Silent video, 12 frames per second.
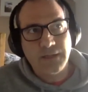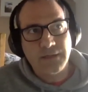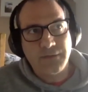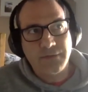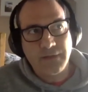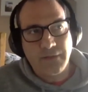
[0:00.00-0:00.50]
And
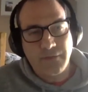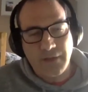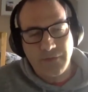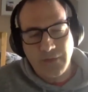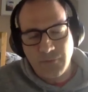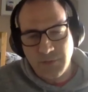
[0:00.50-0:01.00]
I think that the
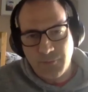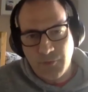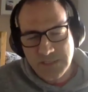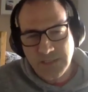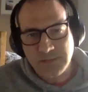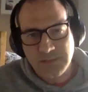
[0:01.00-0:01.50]
idea with the
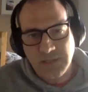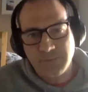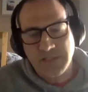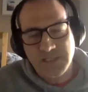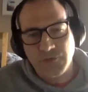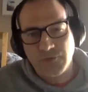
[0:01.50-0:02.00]
bracelet is that
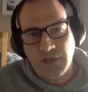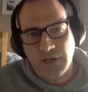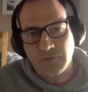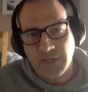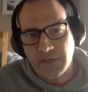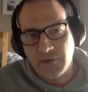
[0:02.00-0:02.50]
basically you
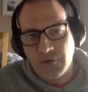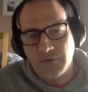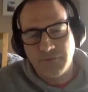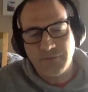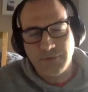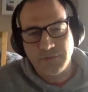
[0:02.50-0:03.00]
cannot take it off.
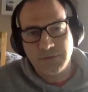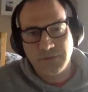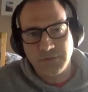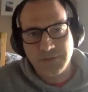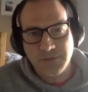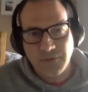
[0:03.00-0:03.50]
No, so
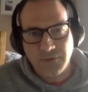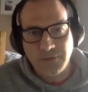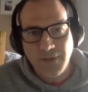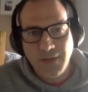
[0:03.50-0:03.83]
it's not